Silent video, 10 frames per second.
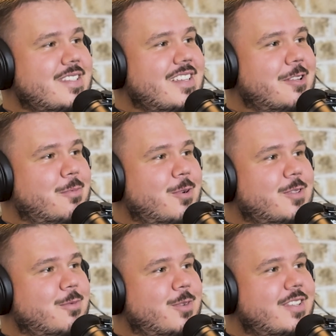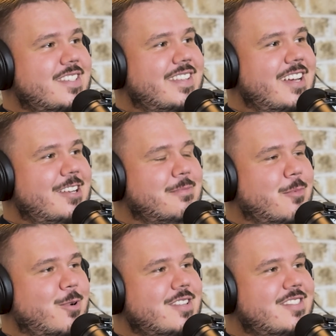in the world of real estate and
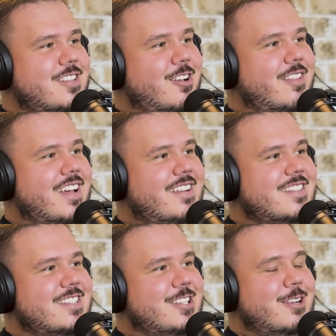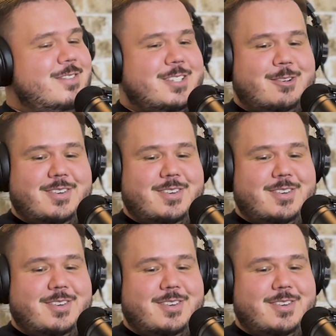mortgages and all that good stuff. So